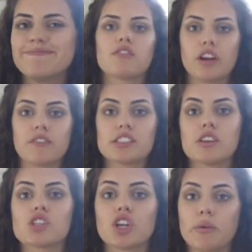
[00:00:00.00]
Free and for Sale
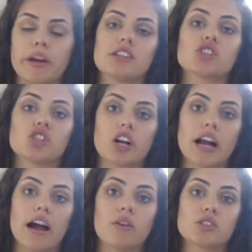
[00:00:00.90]
is a good way to start
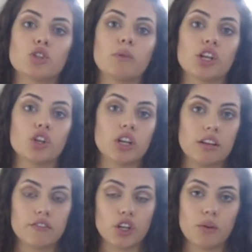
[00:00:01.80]
out when you're
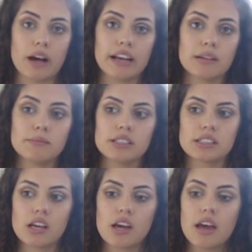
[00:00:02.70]
looking for new items.